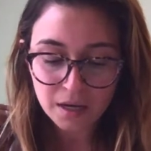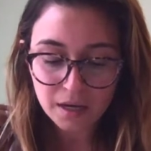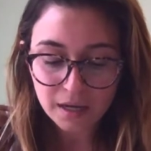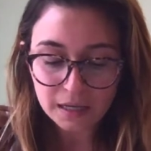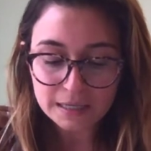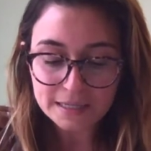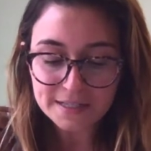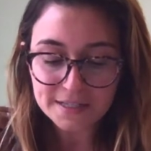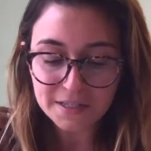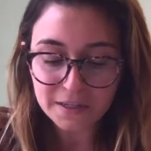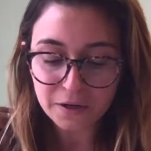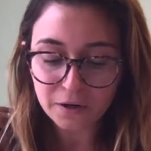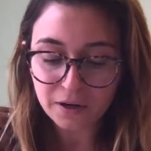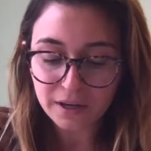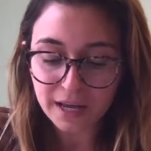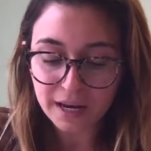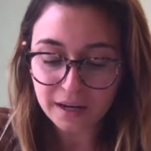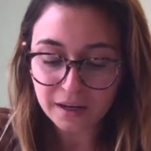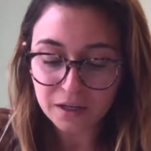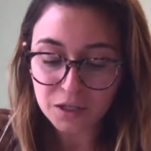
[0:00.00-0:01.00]
Consider
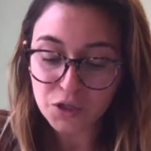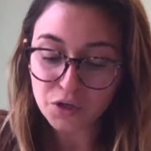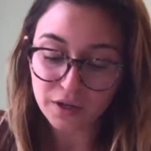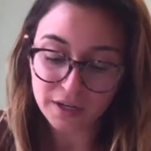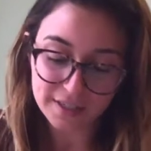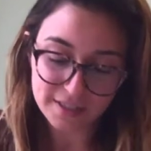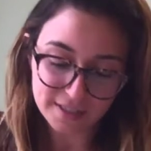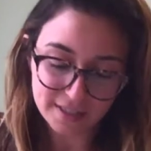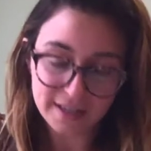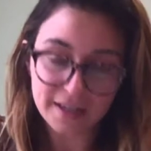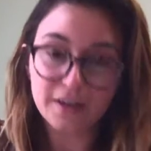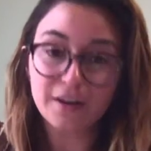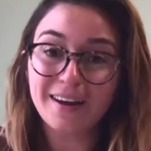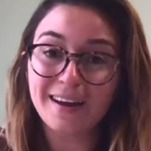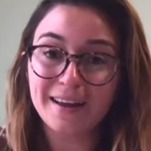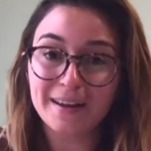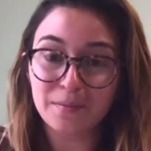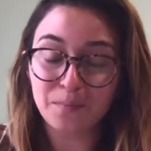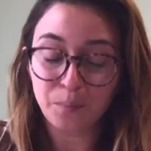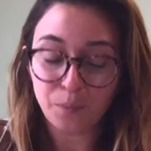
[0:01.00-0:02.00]
getting a translator
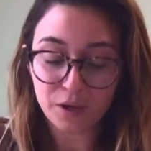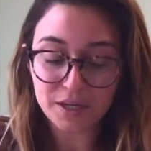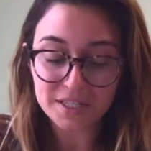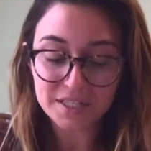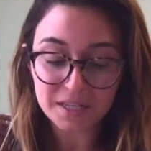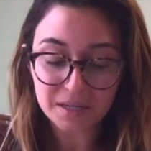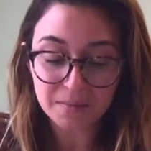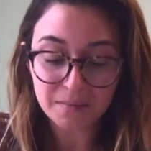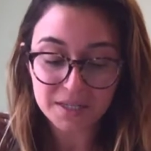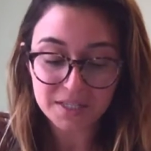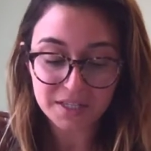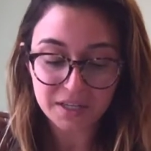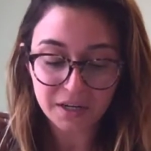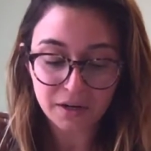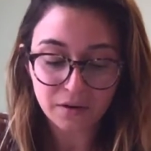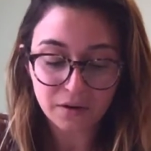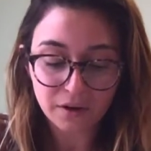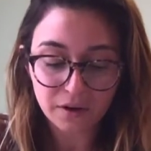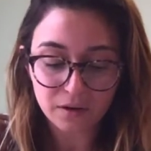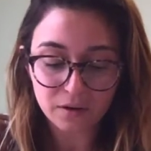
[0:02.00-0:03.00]
and printing
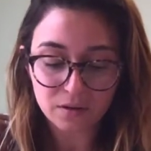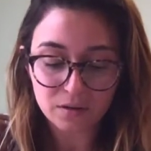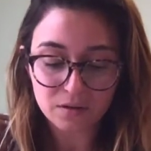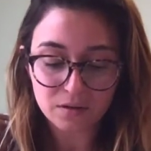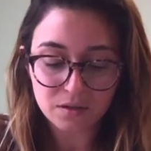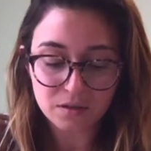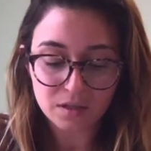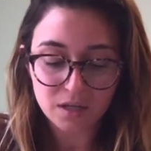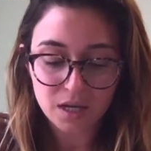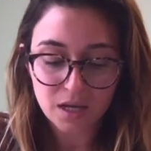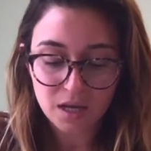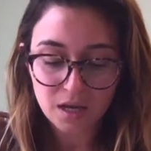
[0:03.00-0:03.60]
materials